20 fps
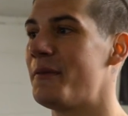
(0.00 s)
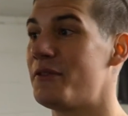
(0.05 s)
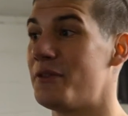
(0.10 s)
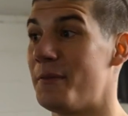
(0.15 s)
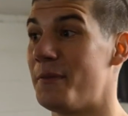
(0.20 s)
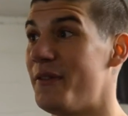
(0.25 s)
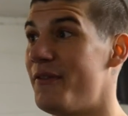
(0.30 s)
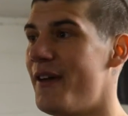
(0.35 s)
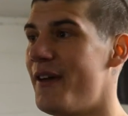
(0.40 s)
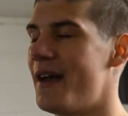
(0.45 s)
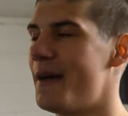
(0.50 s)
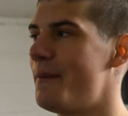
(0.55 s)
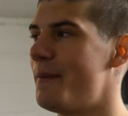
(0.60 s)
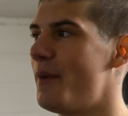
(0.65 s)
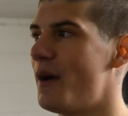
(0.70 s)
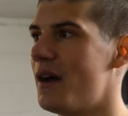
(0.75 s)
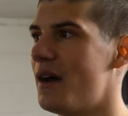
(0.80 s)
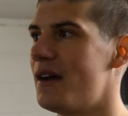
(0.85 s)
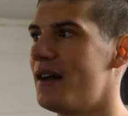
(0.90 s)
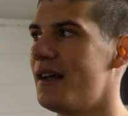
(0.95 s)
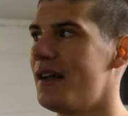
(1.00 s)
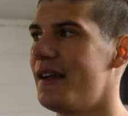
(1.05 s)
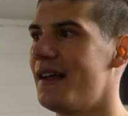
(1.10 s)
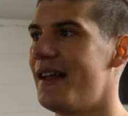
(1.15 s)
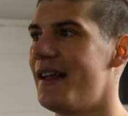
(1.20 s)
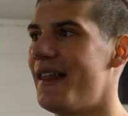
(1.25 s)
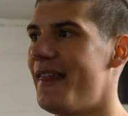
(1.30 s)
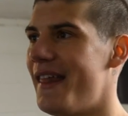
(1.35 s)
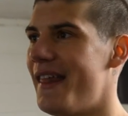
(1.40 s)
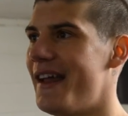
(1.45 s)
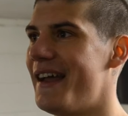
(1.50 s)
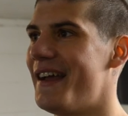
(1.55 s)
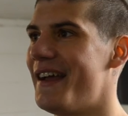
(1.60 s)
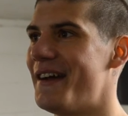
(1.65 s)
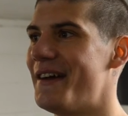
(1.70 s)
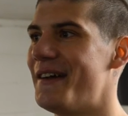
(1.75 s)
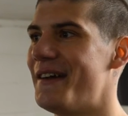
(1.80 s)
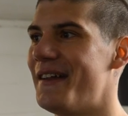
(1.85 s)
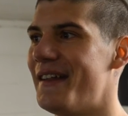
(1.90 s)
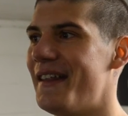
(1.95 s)
to be fair, but
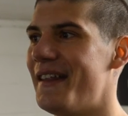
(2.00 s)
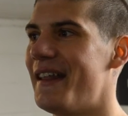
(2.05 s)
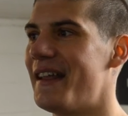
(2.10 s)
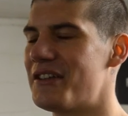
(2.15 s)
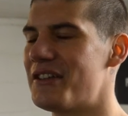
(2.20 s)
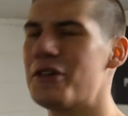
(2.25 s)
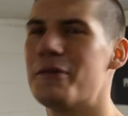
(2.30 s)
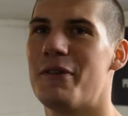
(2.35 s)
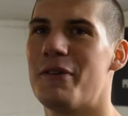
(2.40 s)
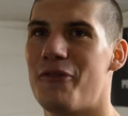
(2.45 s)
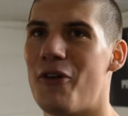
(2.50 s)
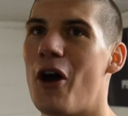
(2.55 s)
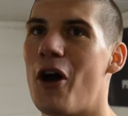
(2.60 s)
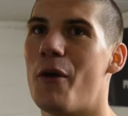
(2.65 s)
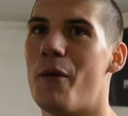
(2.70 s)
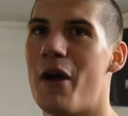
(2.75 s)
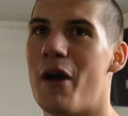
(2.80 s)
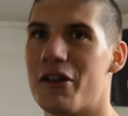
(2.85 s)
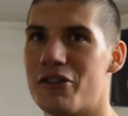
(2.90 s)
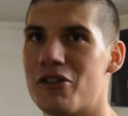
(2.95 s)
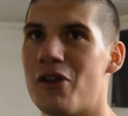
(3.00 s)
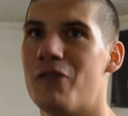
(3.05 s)
it's going to be fireworks.